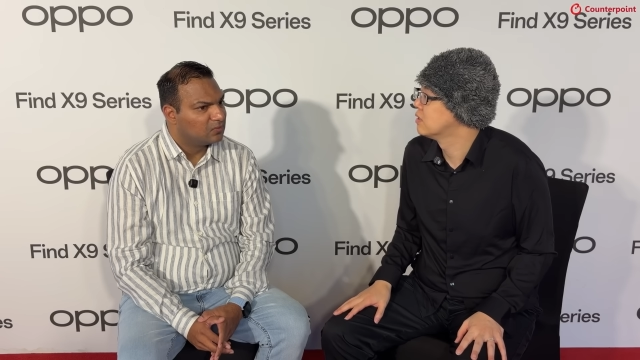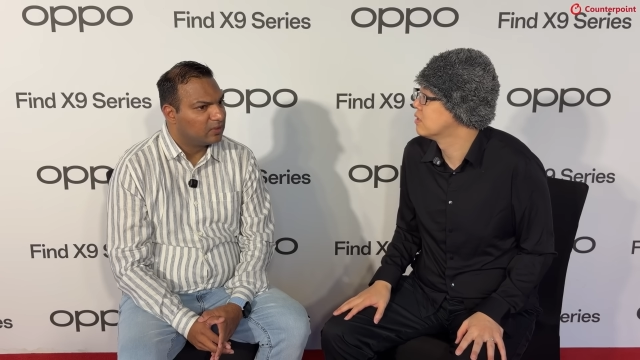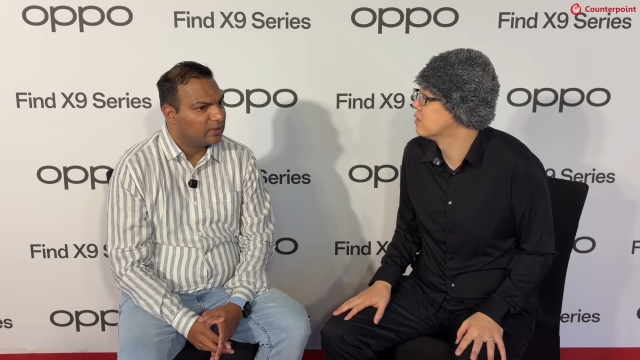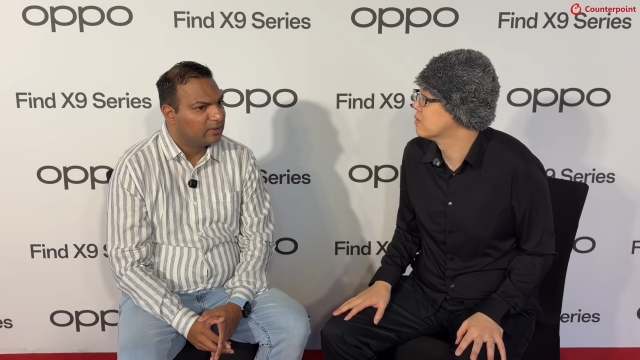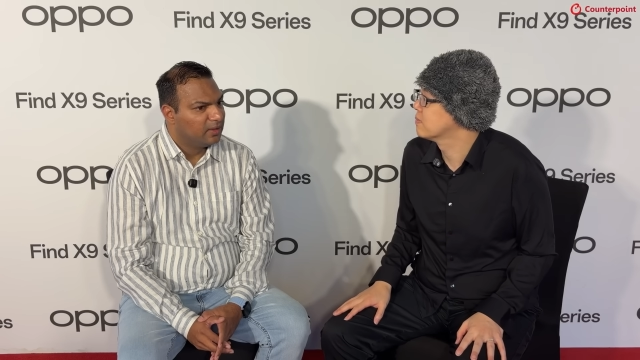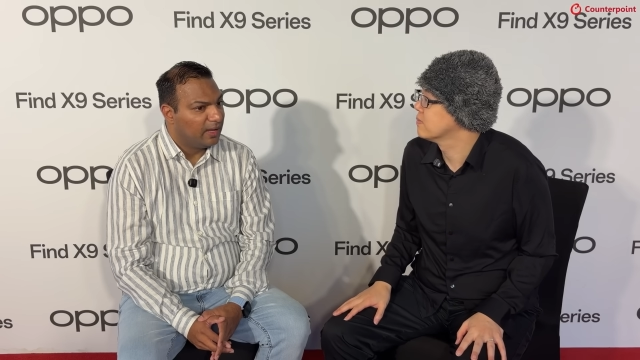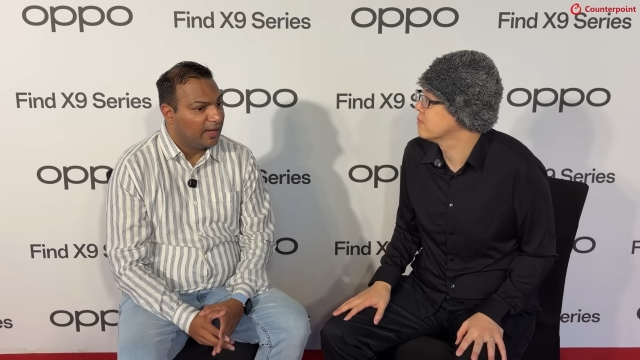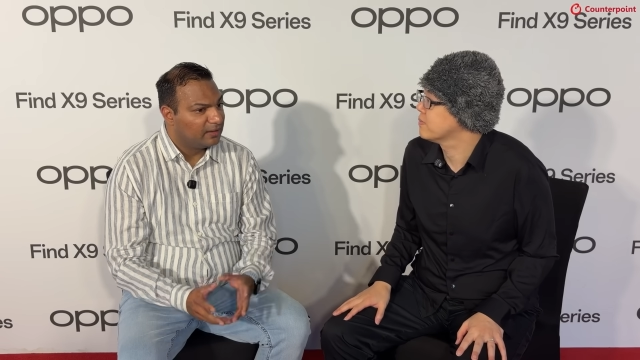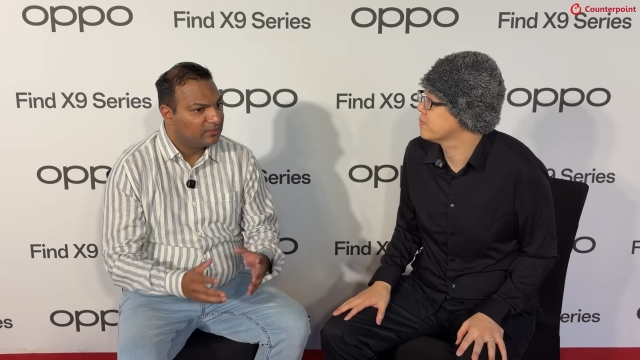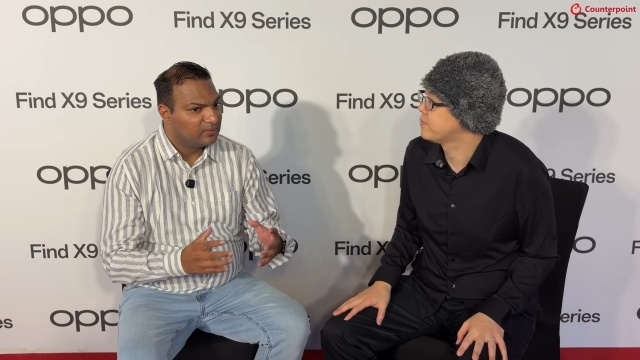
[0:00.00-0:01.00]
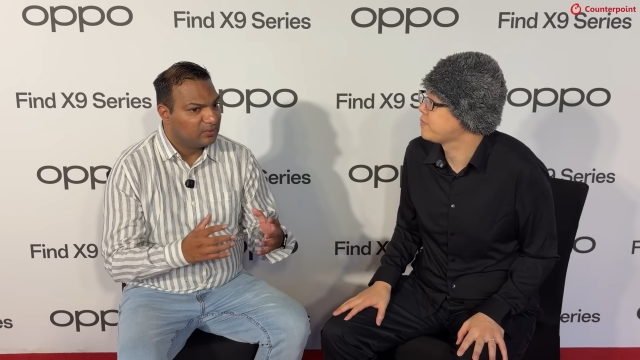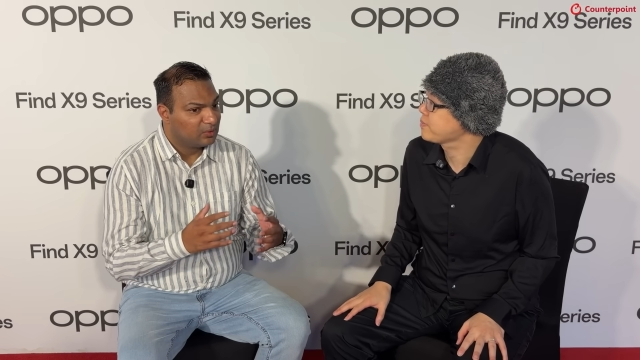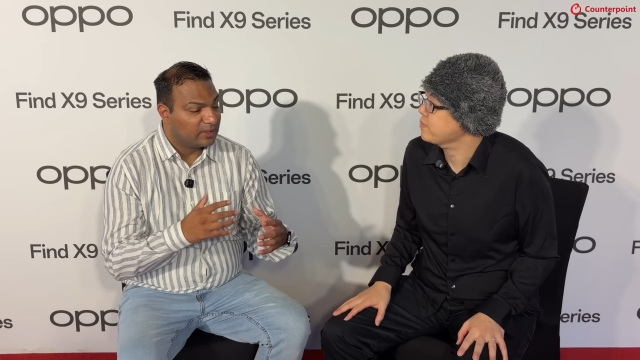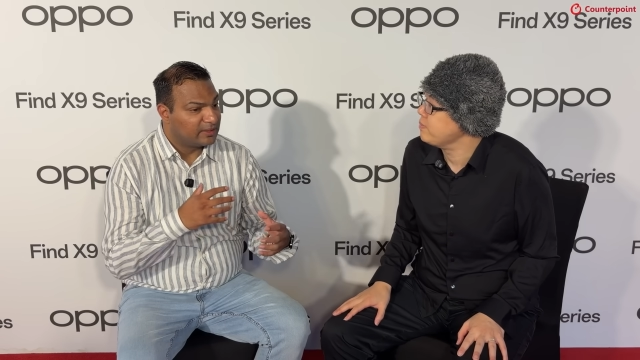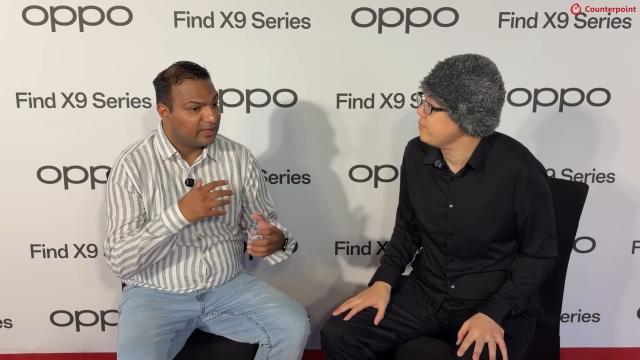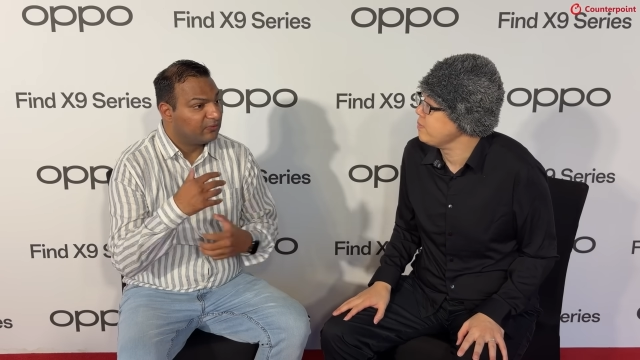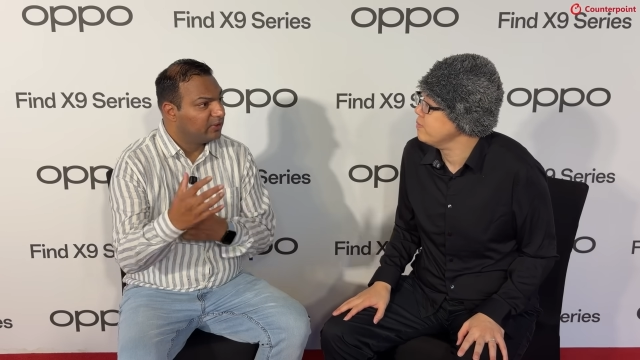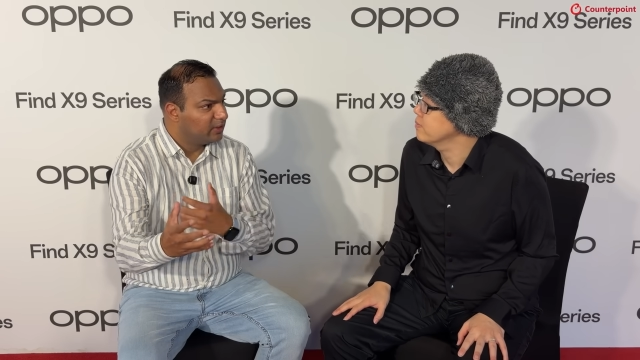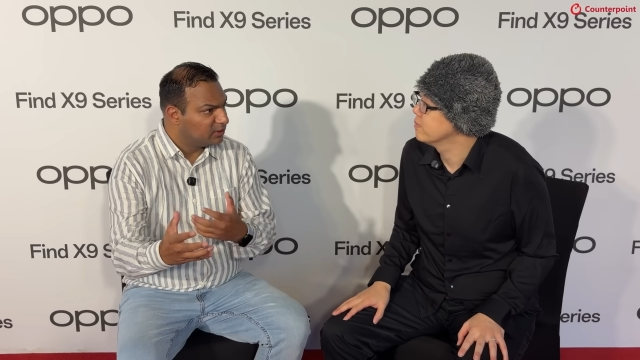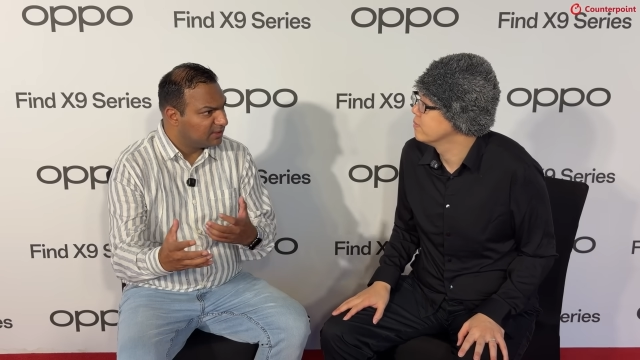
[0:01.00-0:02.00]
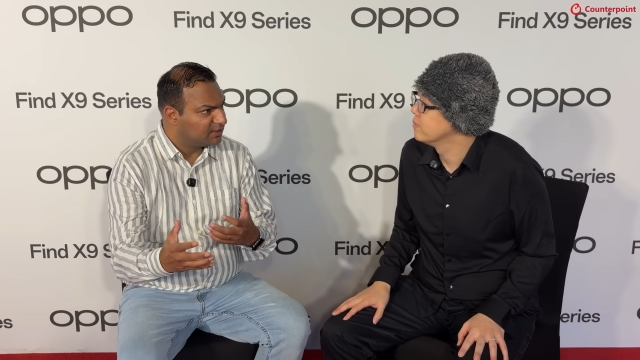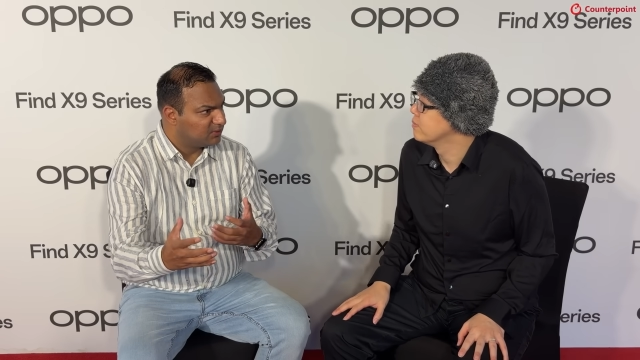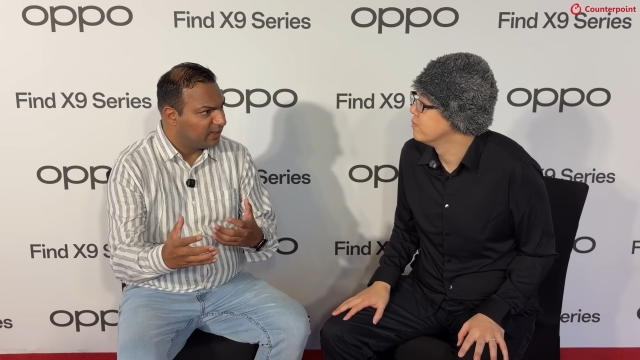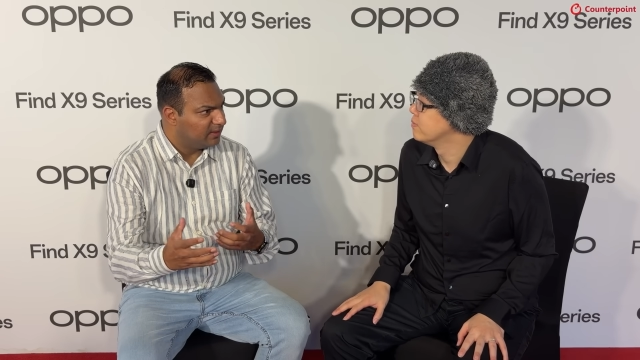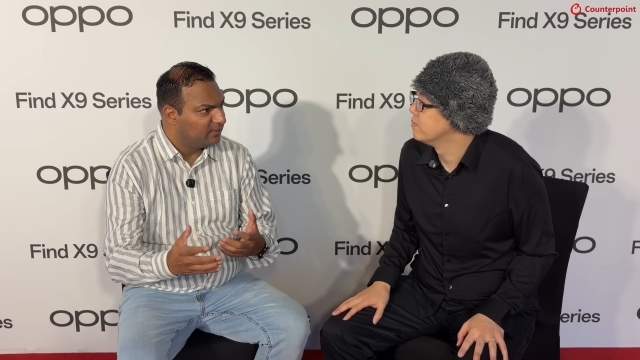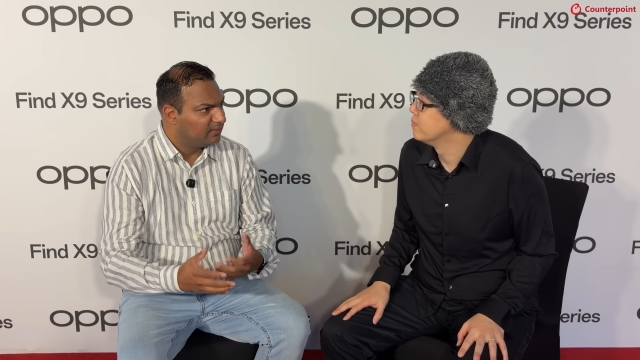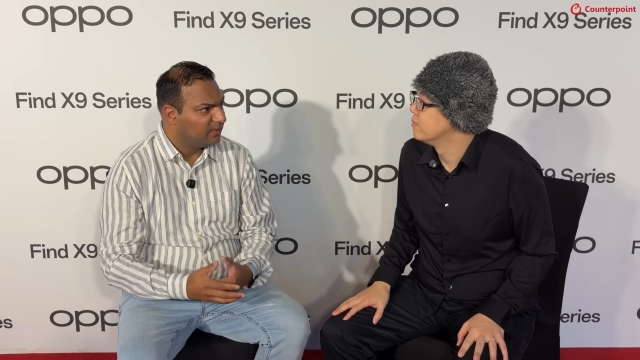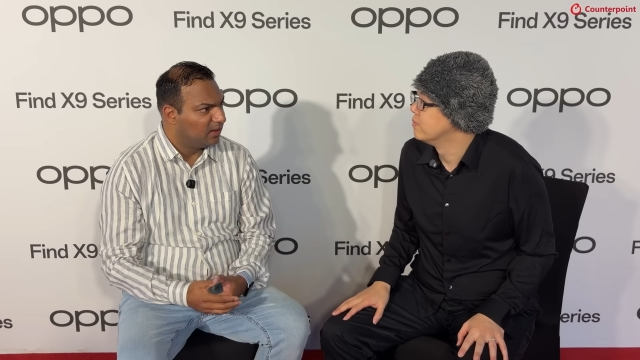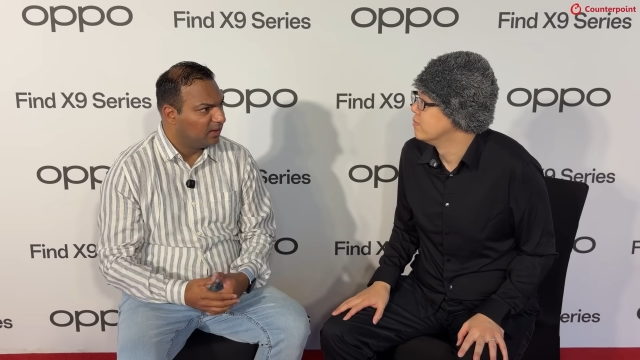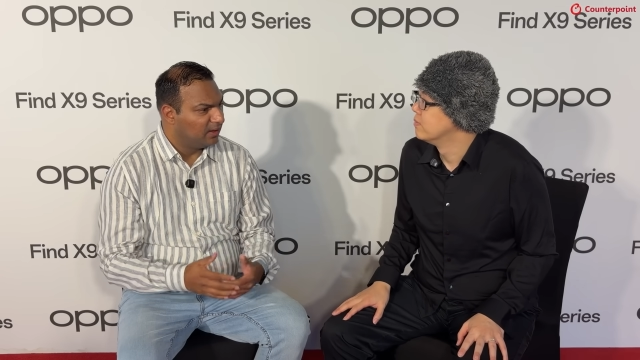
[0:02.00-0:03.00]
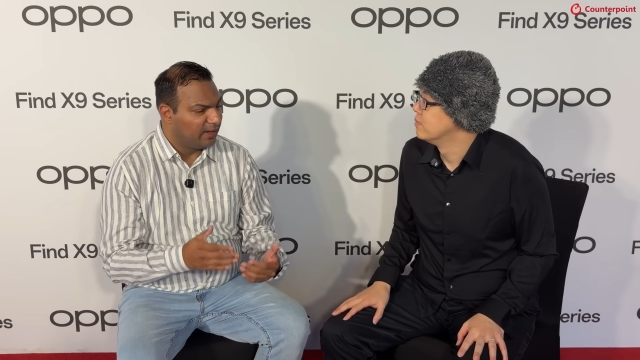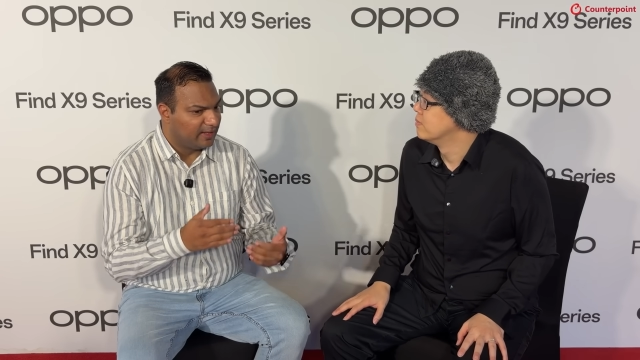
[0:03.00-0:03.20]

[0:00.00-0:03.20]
Speaker 1: Right. And you can take videos as well uh,